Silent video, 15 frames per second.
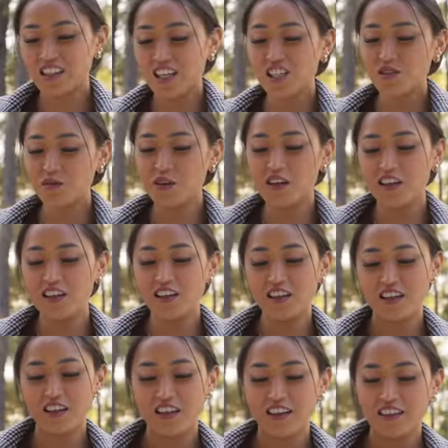This one?
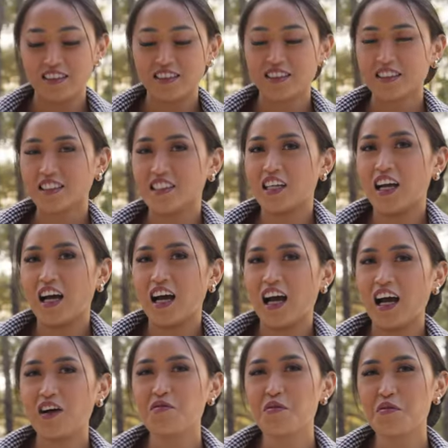
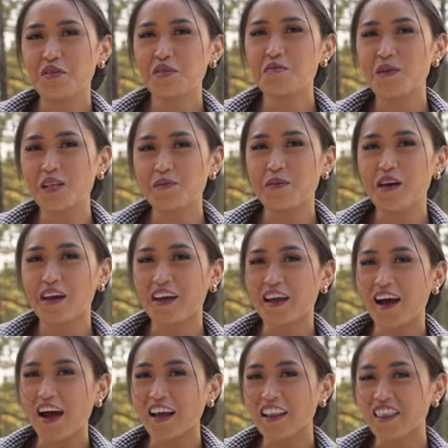We went to Best Buy,
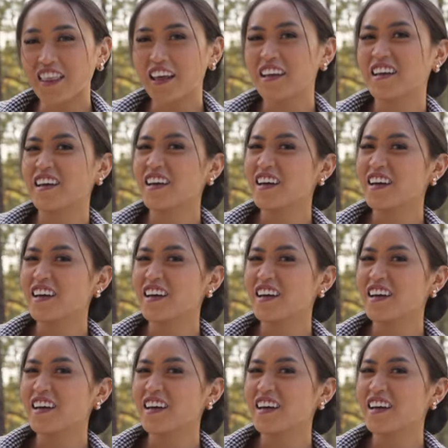I think.